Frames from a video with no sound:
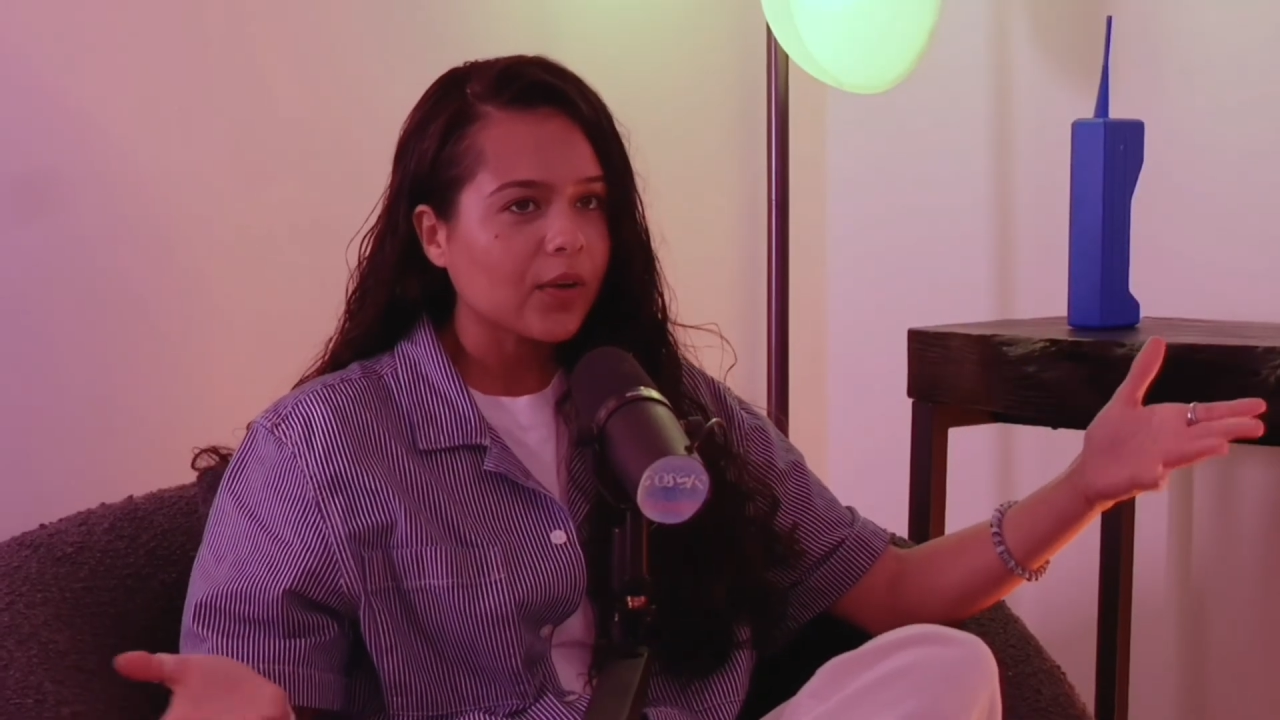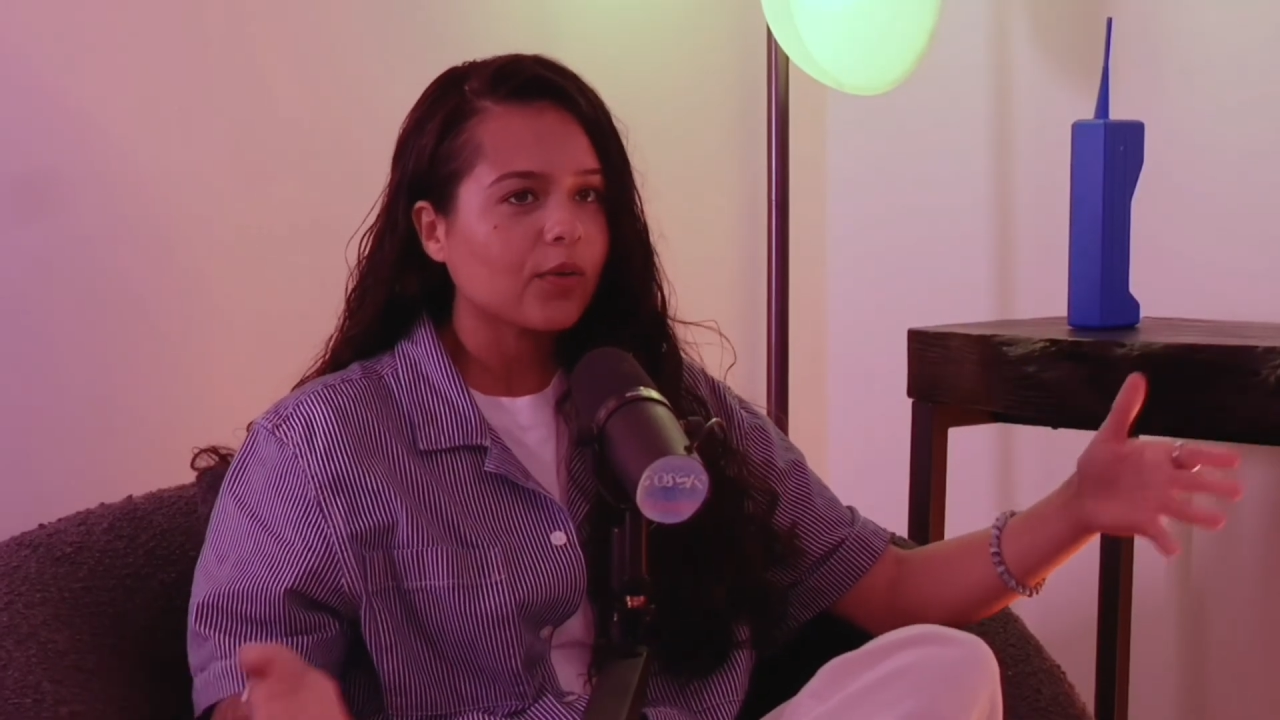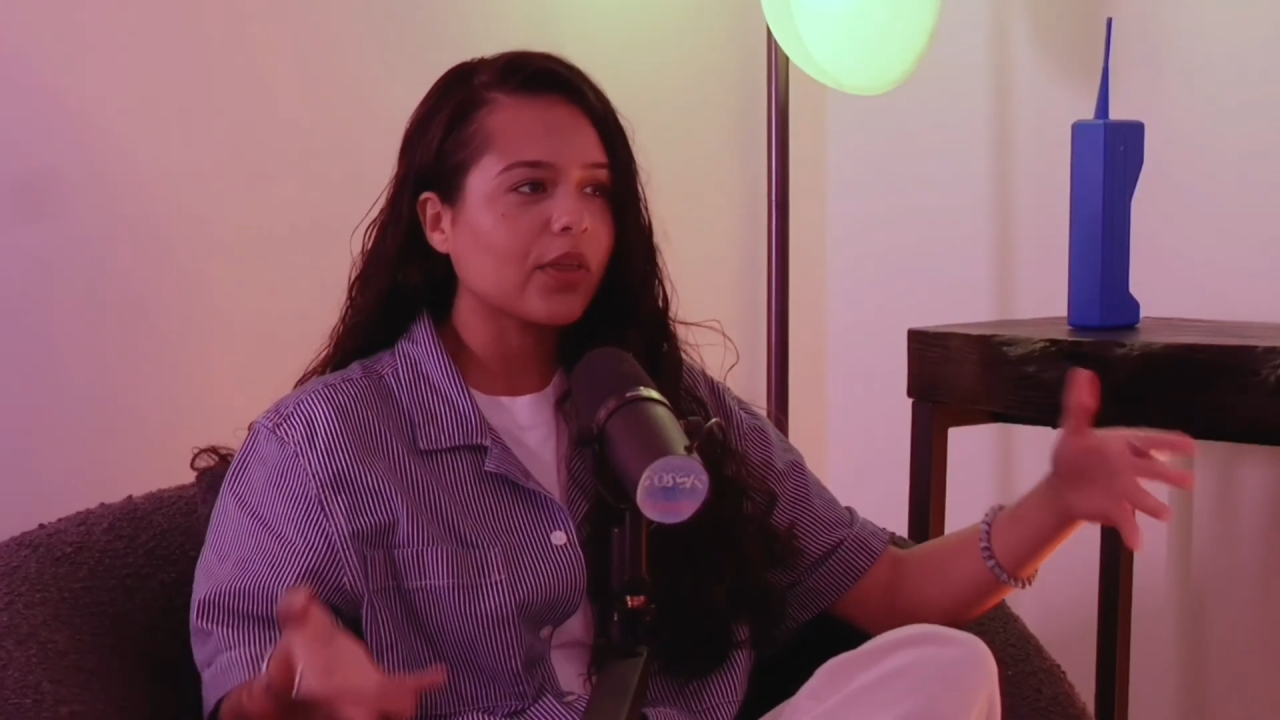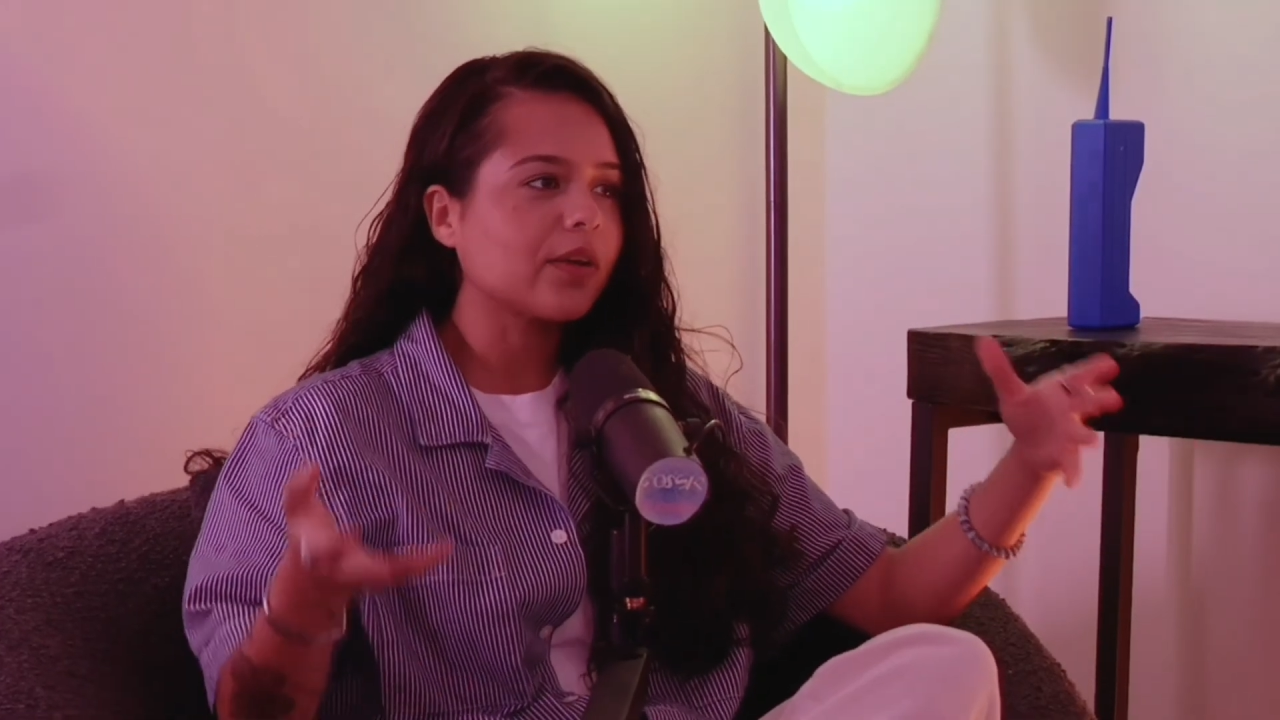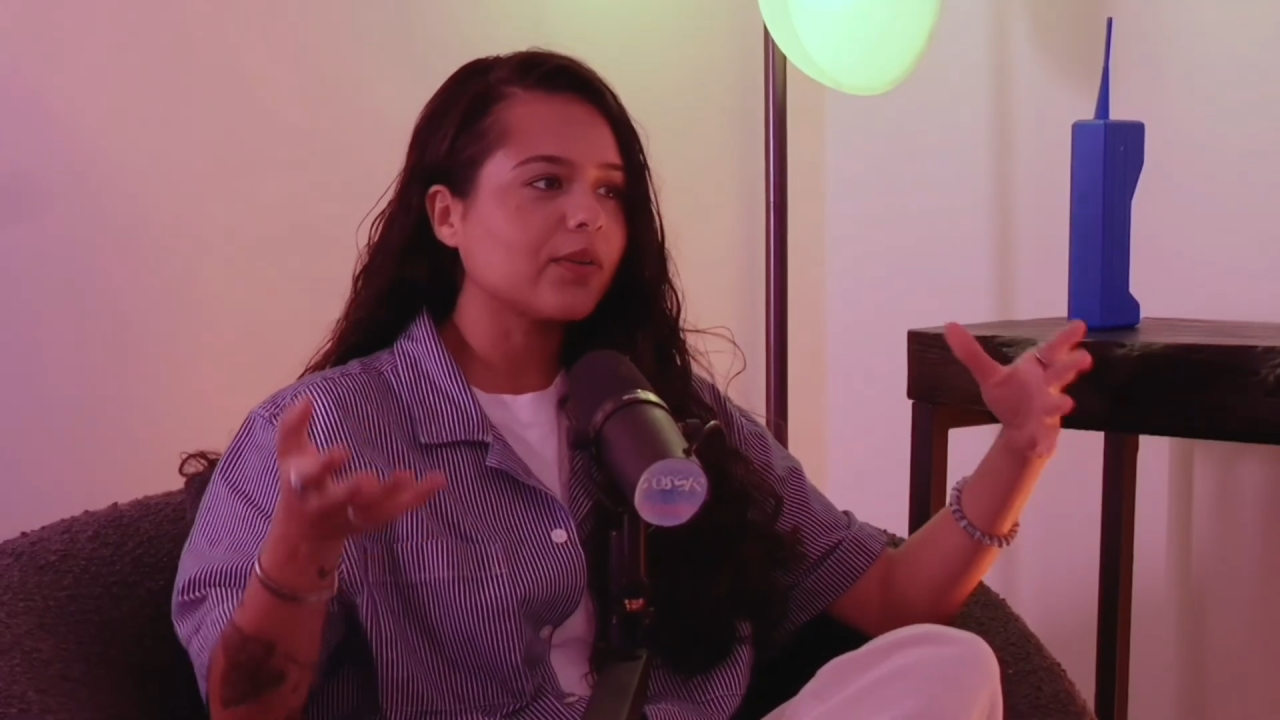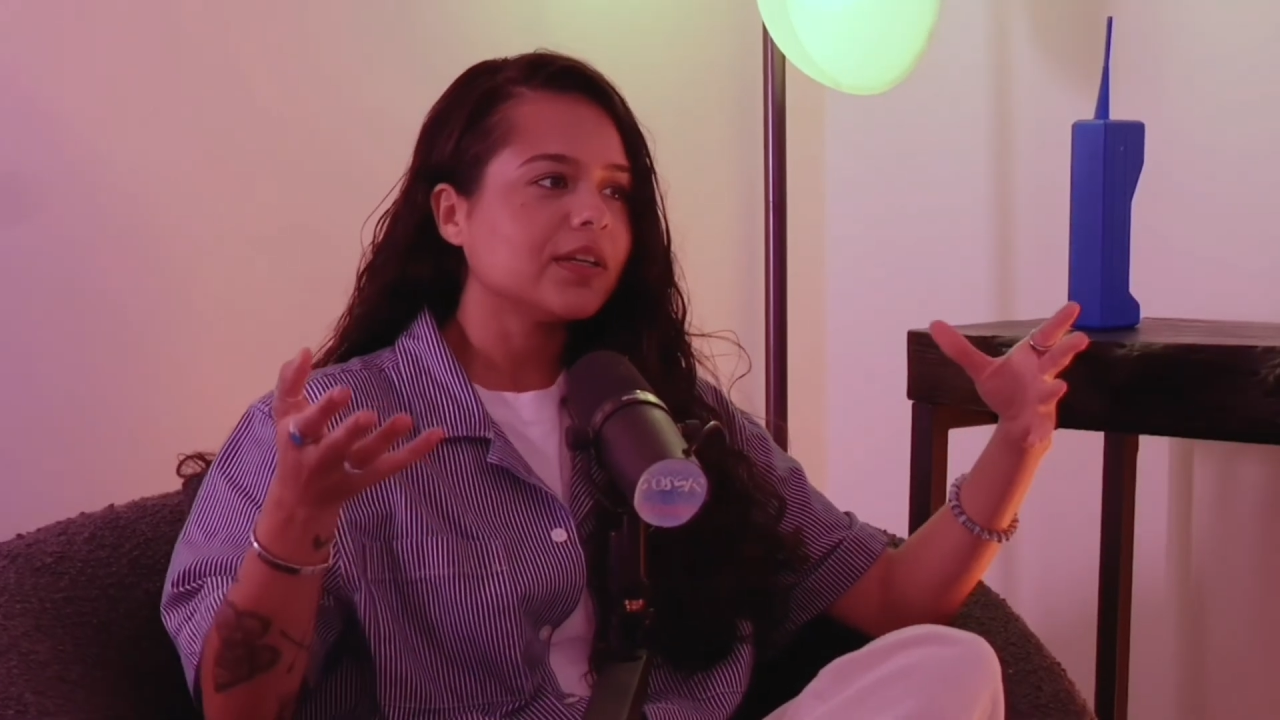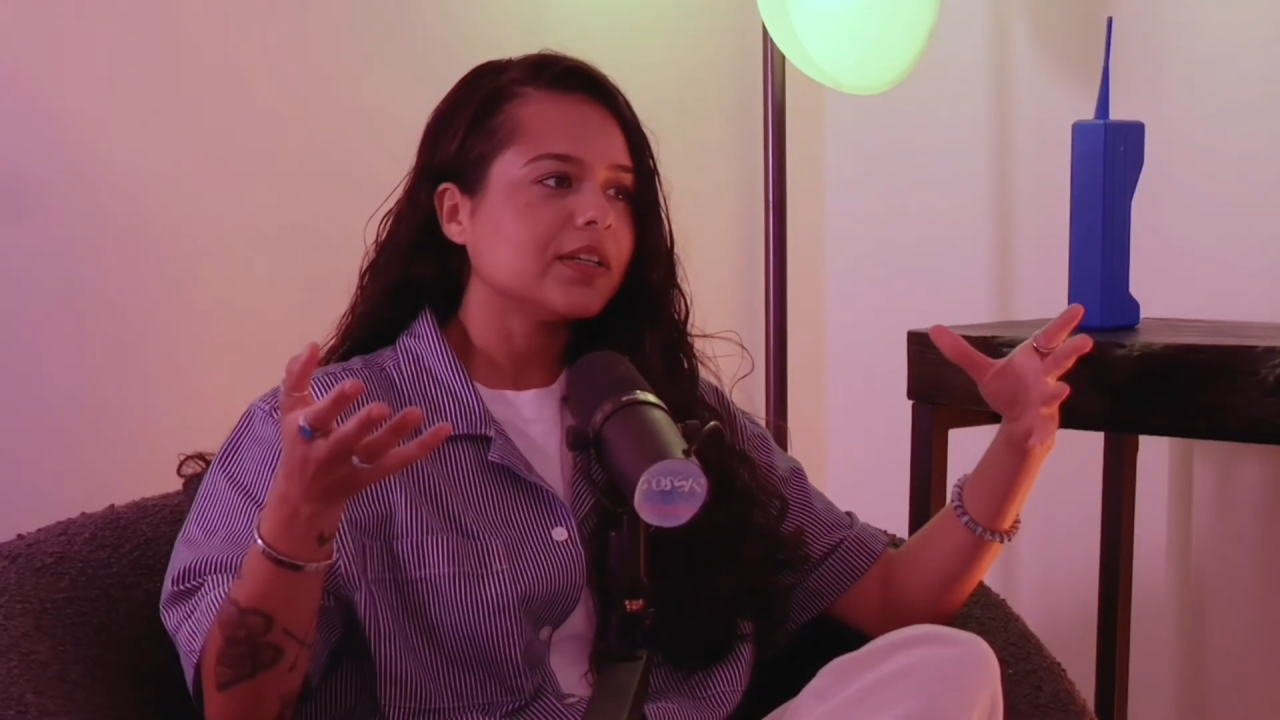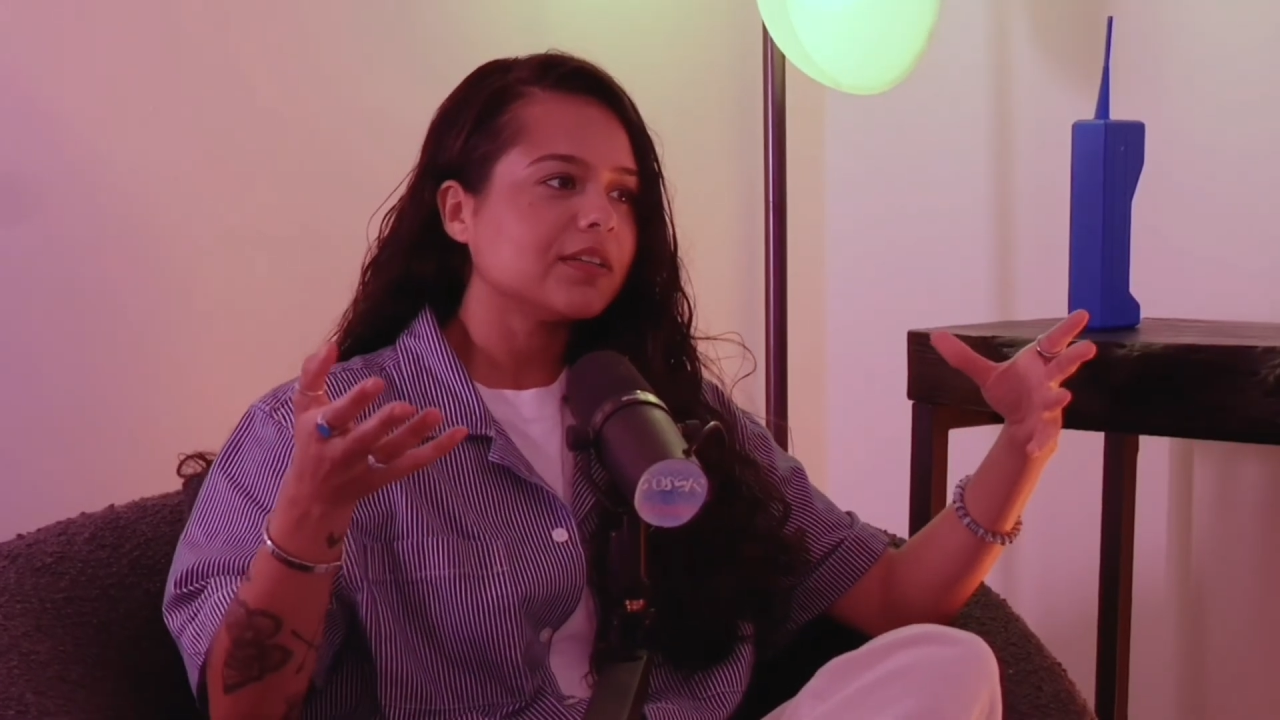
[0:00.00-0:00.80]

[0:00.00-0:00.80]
although